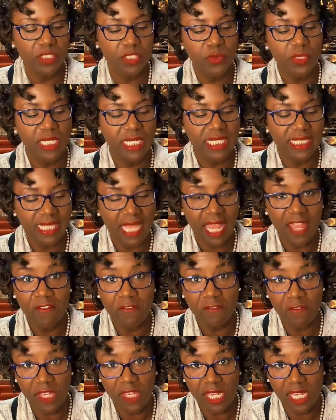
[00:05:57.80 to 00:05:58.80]
this one is
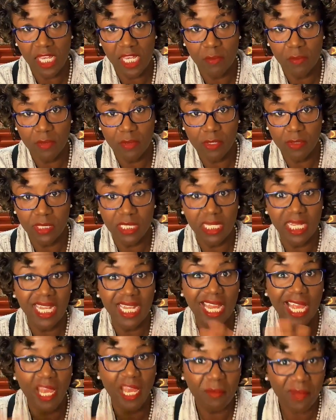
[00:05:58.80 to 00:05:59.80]
a vegan
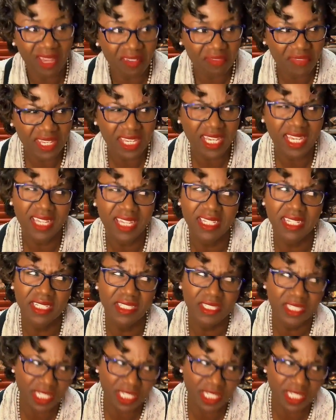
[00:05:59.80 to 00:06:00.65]
protein. Am I vegan?